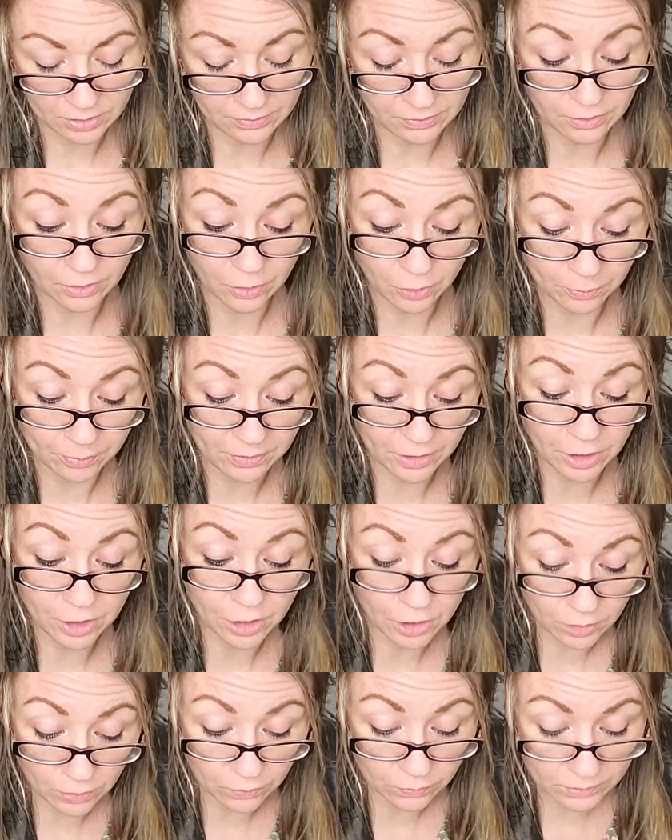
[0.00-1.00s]
hope that
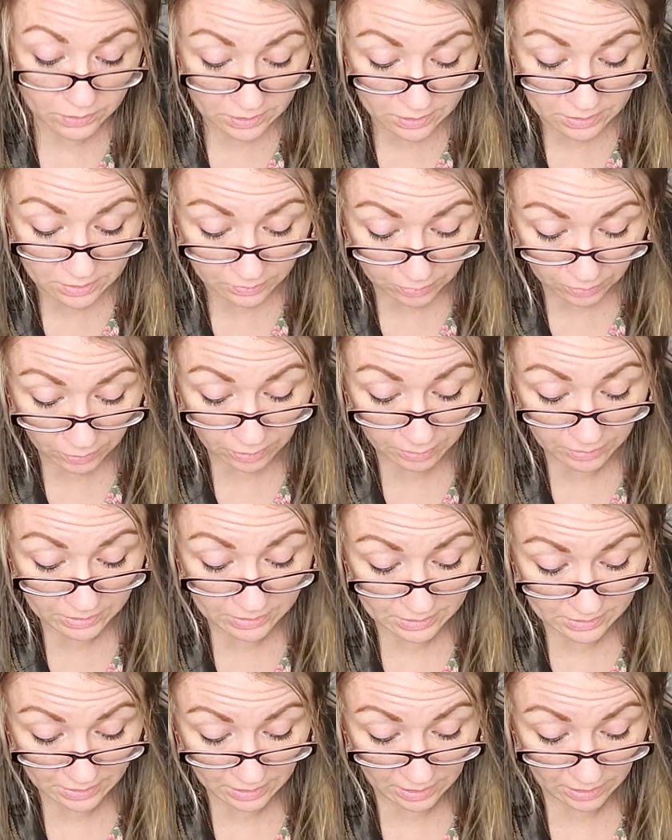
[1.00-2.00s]
no disappointments
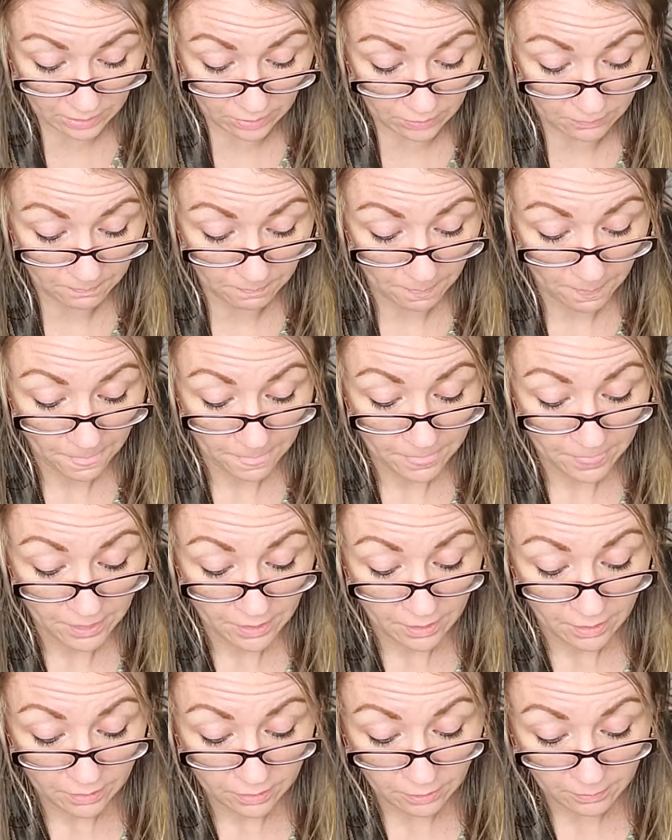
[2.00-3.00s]
tire,
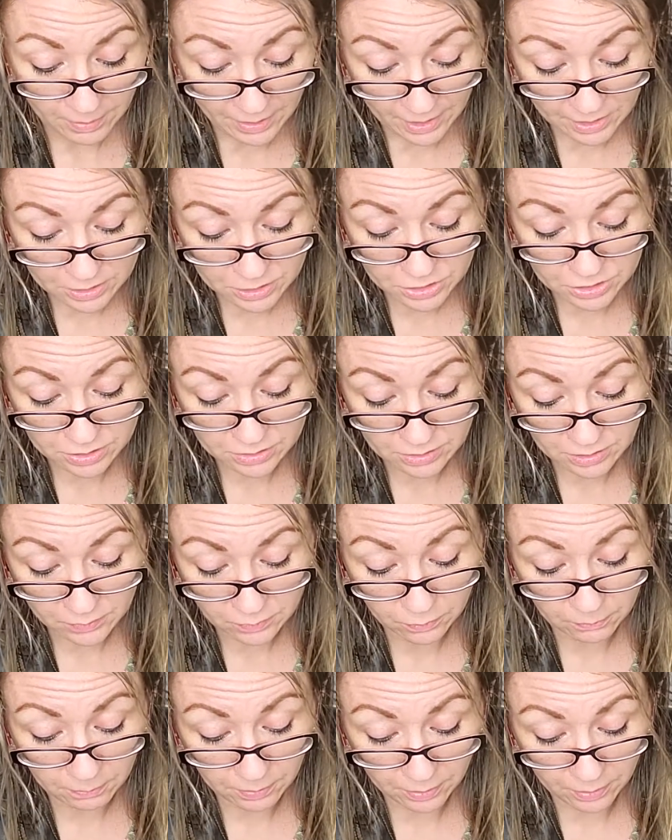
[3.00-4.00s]
the passion that will
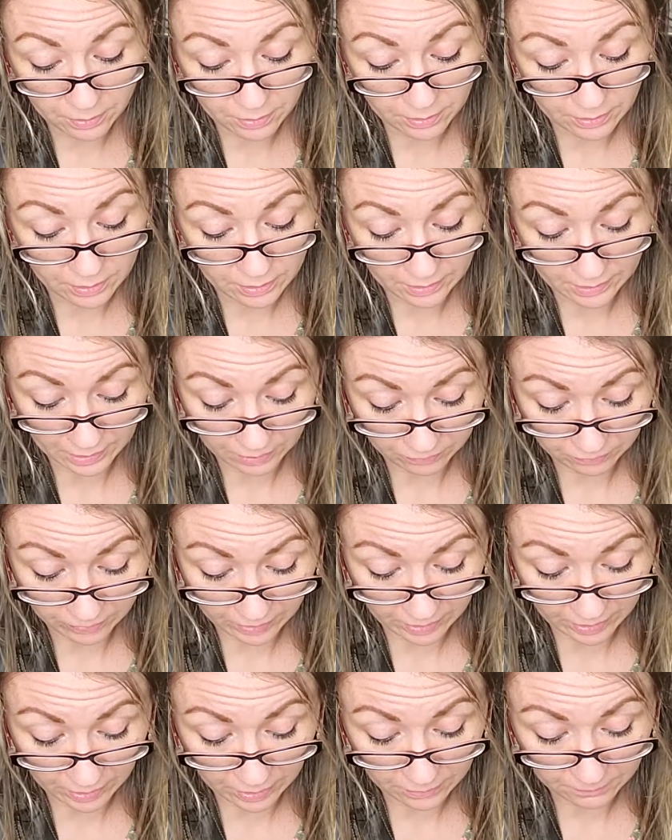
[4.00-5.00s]
burn like
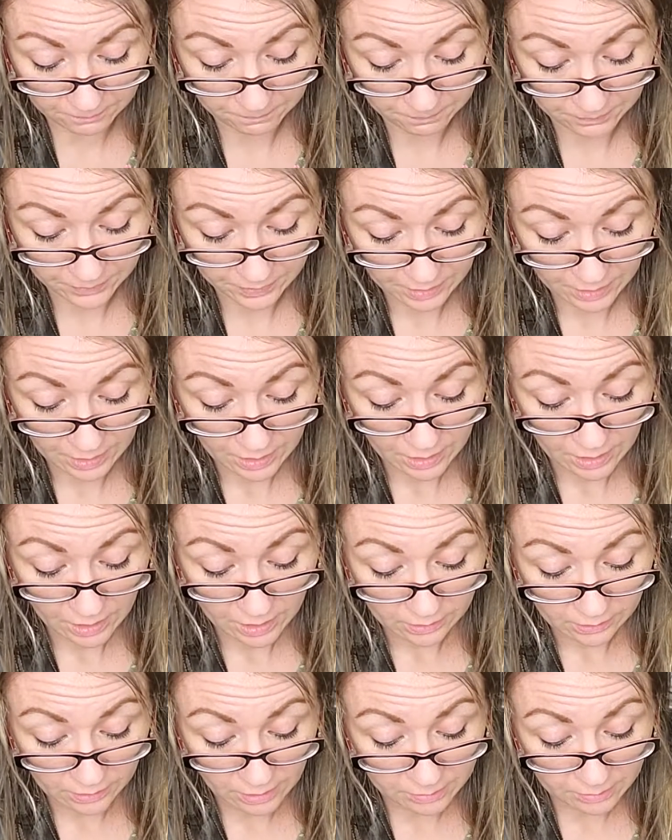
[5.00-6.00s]
fire.
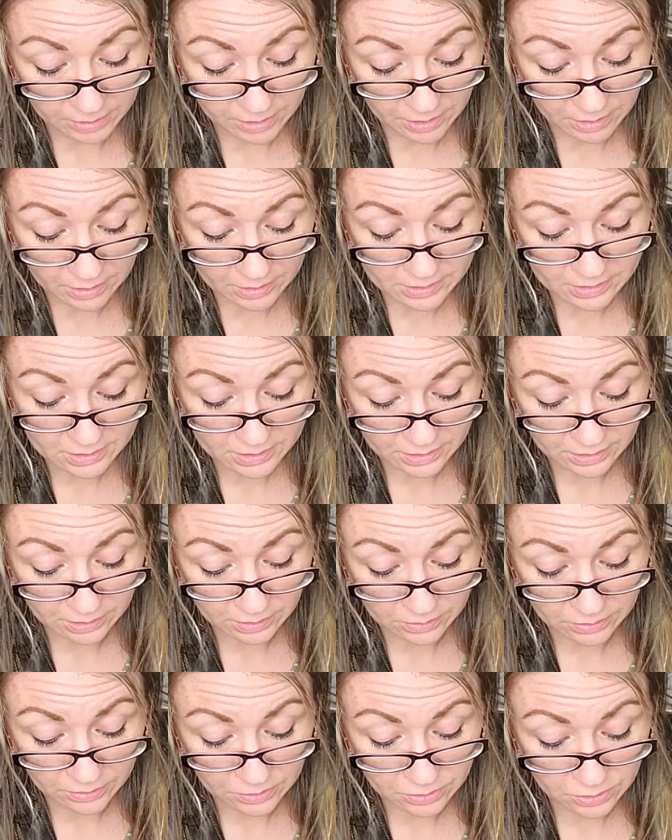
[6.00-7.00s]
Let me not
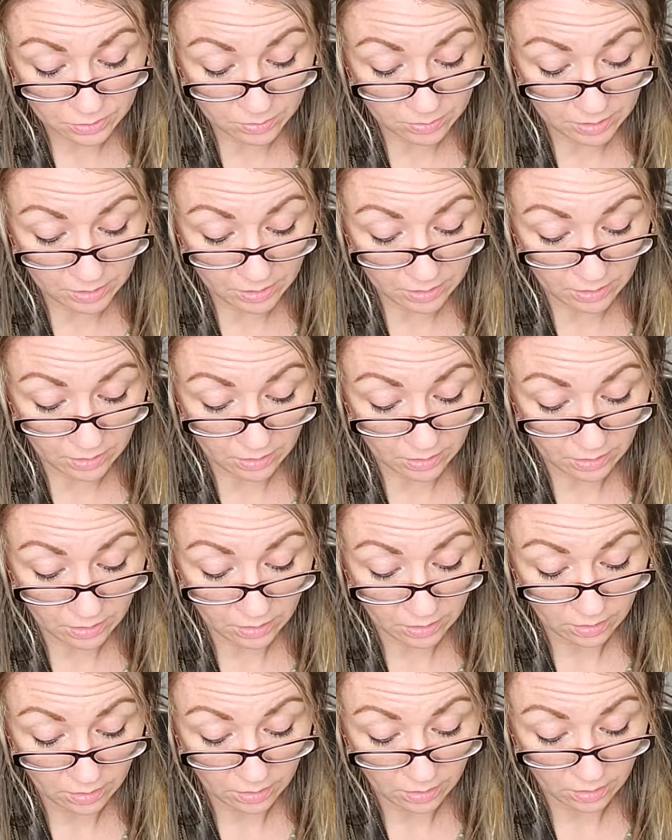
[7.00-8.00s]
sink to be
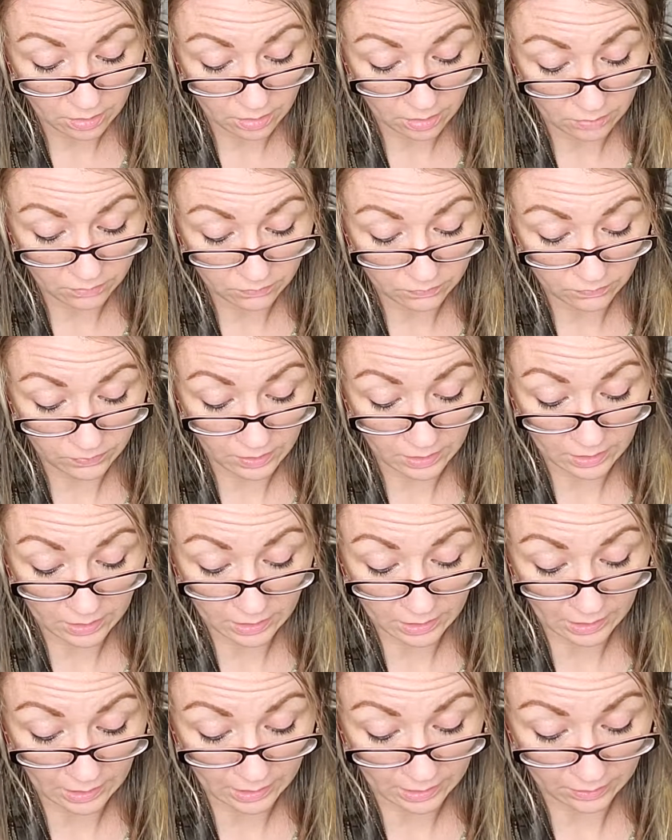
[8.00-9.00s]
of a
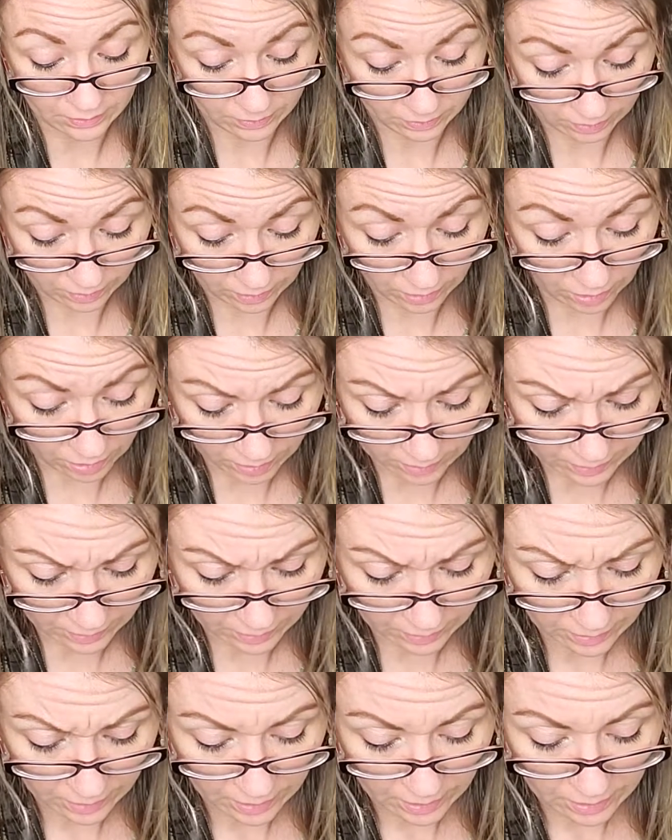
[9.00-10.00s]
clod.
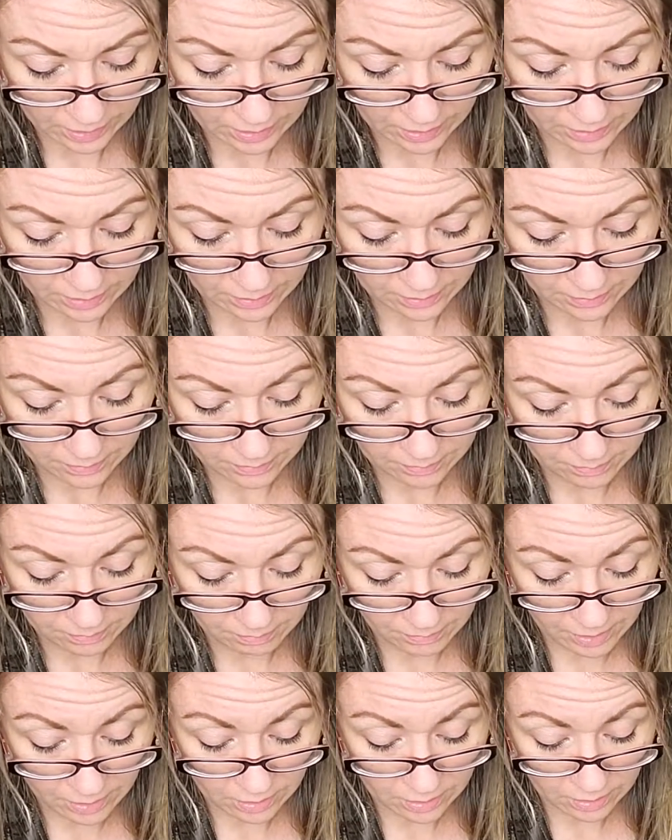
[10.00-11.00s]

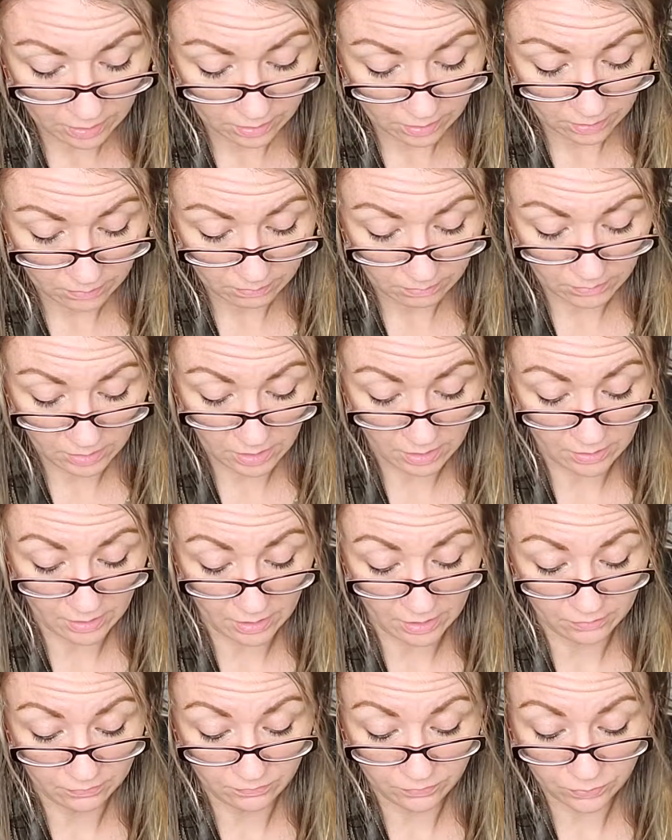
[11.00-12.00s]
Make me
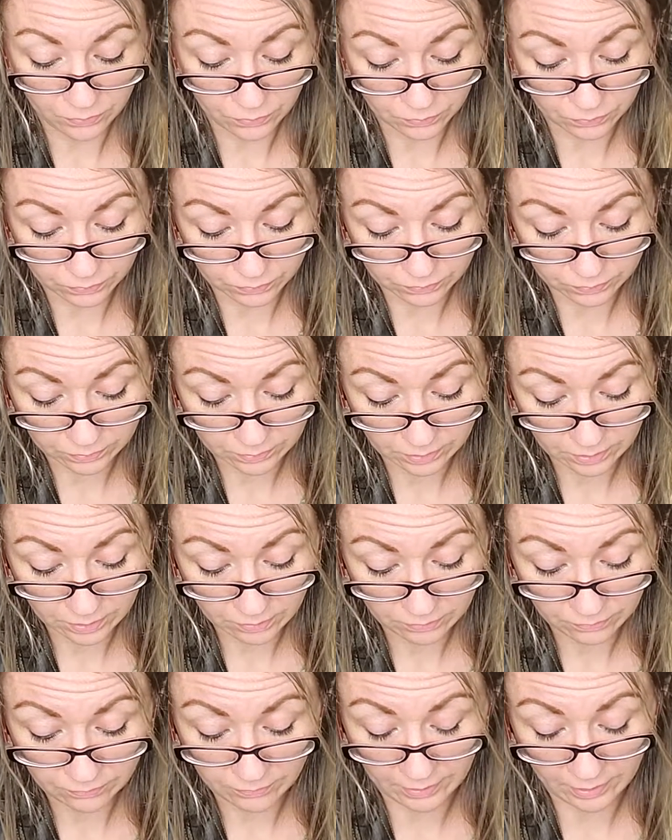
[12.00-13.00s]
thy fuel,
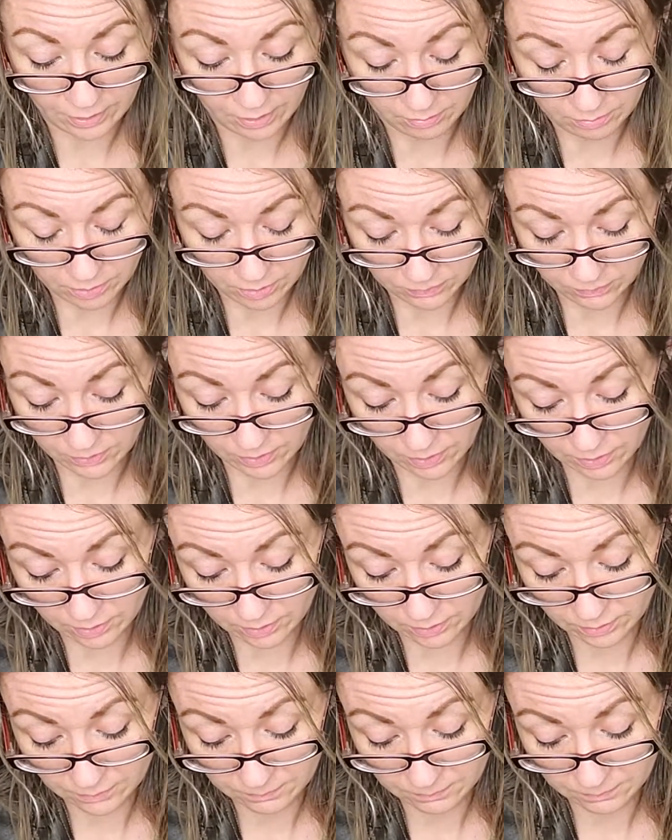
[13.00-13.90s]
flame of God.